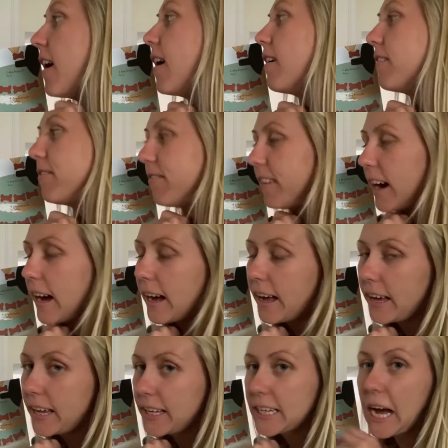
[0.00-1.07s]

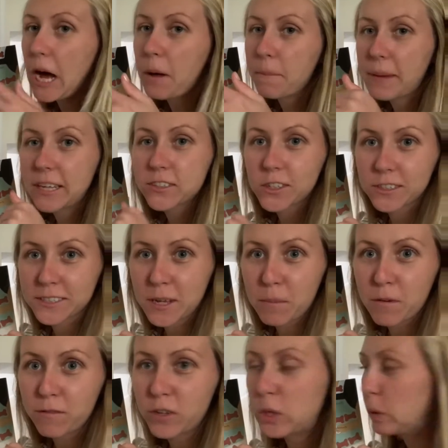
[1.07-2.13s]
Fine, I'll measure some
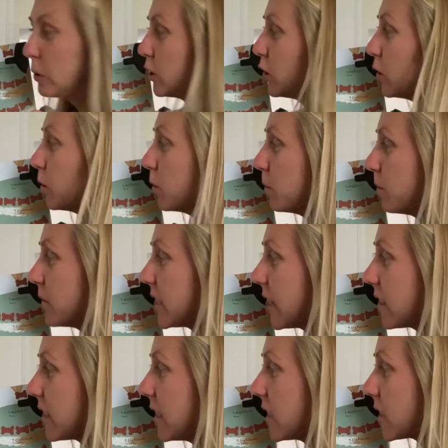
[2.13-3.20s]
of you too,
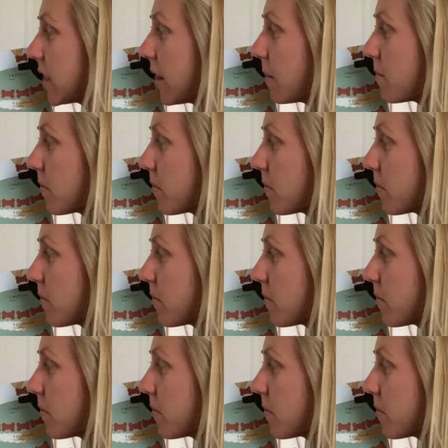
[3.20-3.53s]
says Lisa.